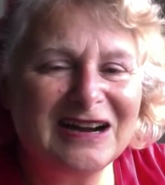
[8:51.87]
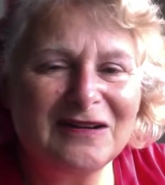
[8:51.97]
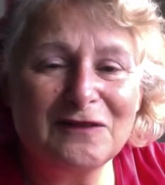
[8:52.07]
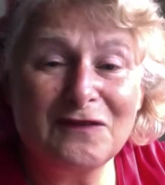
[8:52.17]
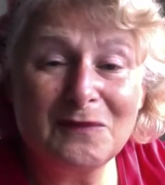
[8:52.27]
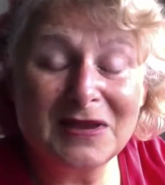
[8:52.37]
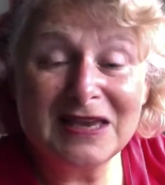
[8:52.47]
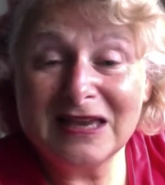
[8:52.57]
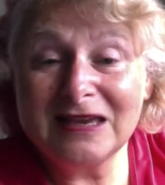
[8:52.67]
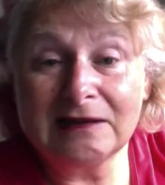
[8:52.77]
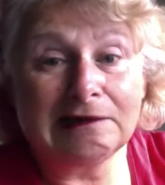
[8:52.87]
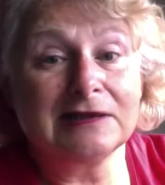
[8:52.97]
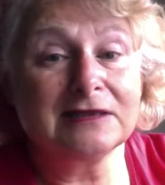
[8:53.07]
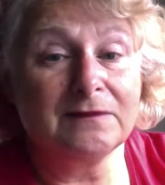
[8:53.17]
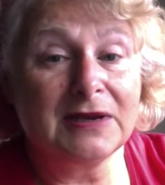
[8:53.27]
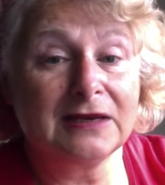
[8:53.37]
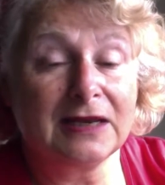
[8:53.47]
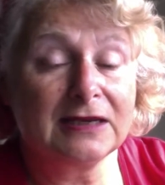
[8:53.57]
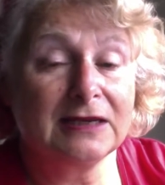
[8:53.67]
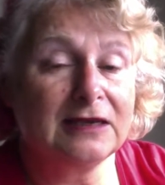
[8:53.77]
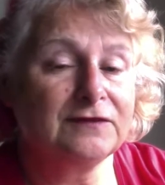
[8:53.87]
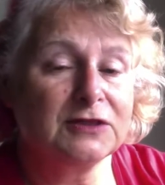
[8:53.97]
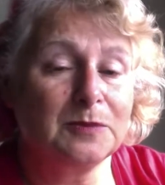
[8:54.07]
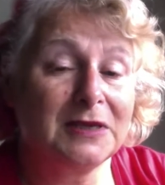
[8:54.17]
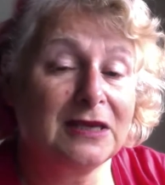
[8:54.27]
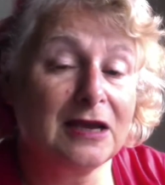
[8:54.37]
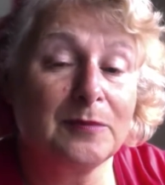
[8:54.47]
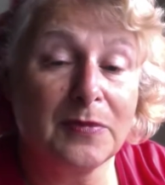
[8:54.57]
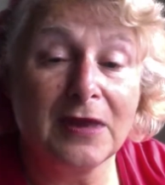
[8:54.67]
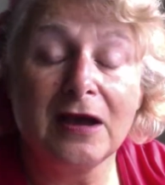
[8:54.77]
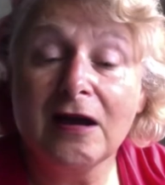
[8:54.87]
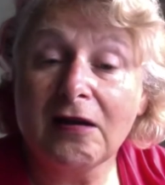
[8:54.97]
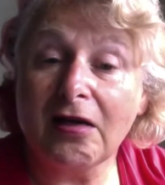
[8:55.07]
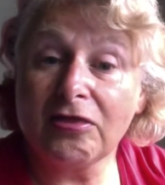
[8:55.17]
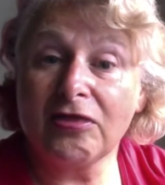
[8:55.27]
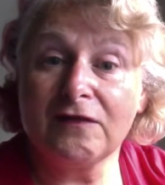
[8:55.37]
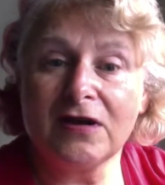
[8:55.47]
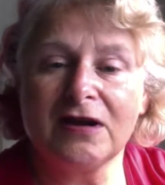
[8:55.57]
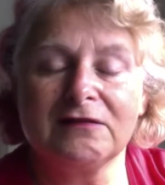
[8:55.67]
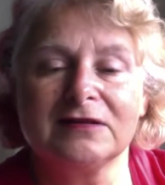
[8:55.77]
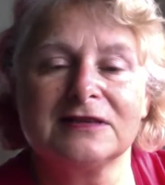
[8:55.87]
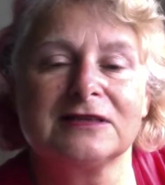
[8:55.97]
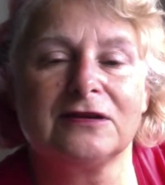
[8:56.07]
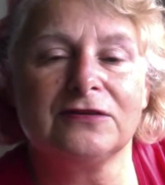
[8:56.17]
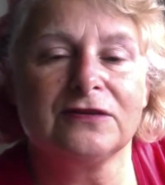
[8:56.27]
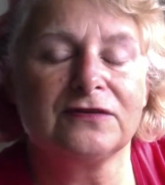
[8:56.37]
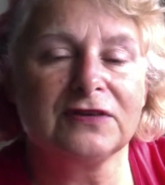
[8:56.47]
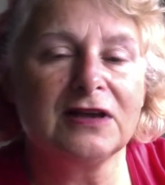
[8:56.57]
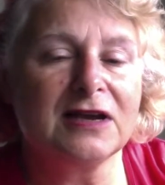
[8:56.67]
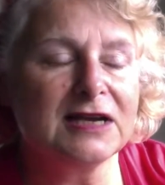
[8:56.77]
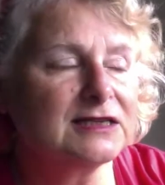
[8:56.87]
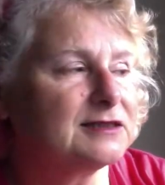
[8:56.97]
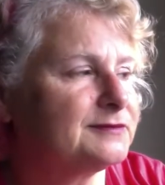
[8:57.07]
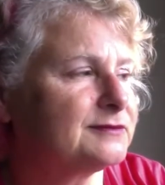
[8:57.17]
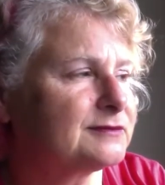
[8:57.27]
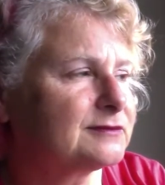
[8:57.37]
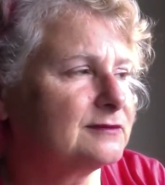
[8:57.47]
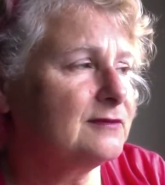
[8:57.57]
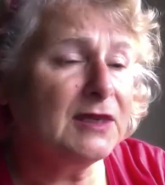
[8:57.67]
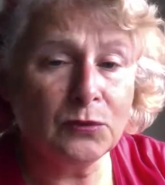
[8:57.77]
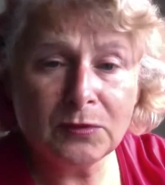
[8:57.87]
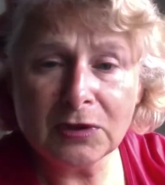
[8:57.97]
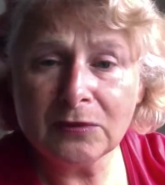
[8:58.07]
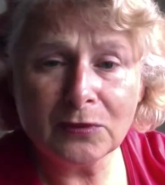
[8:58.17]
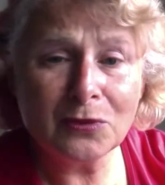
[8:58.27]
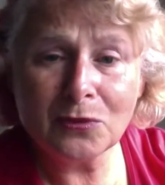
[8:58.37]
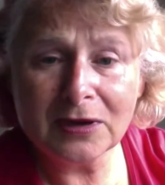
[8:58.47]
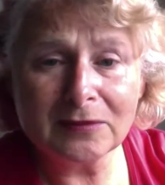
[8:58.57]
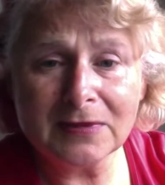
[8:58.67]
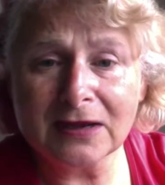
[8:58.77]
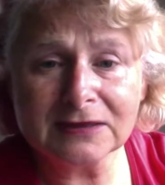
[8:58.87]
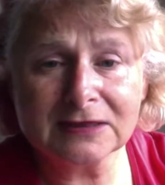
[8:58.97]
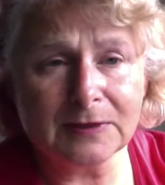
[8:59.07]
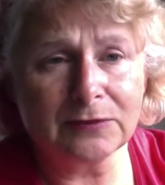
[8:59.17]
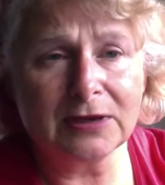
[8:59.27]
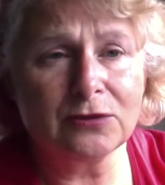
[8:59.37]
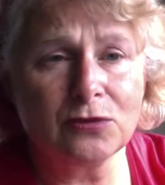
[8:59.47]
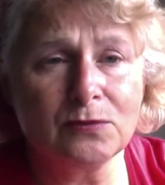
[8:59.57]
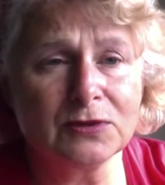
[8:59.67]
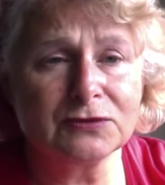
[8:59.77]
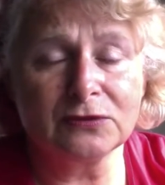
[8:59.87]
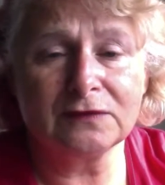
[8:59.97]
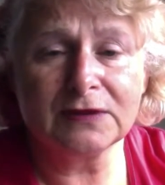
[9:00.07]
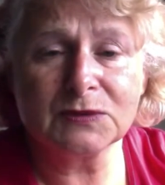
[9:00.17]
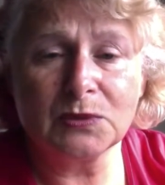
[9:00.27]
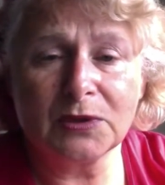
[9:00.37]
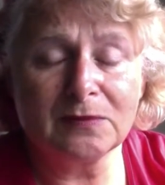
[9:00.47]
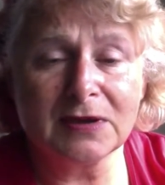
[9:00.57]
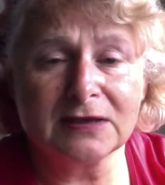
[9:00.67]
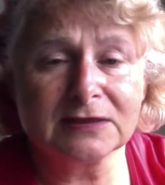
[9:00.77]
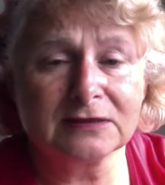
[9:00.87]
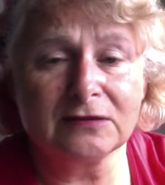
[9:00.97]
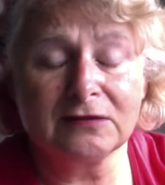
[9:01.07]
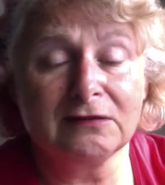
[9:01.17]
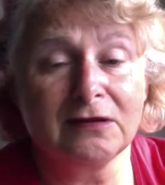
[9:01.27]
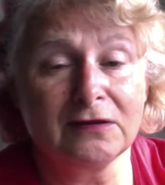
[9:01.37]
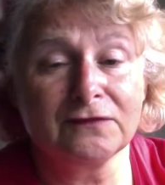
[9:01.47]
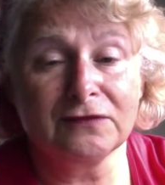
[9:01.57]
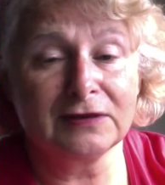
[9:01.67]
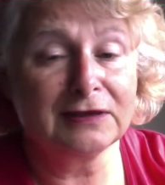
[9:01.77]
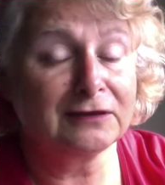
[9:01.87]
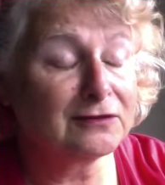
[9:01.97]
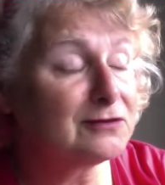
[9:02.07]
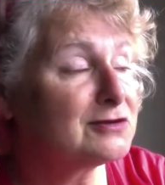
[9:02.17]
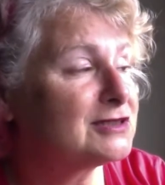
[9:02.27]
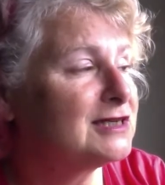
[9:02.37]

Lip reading: For me, unless I'm unlucky enough to pick up the virus on the flight, we were all wearing masks, by the way. Almost all of us were wearing masks, so hopefully not.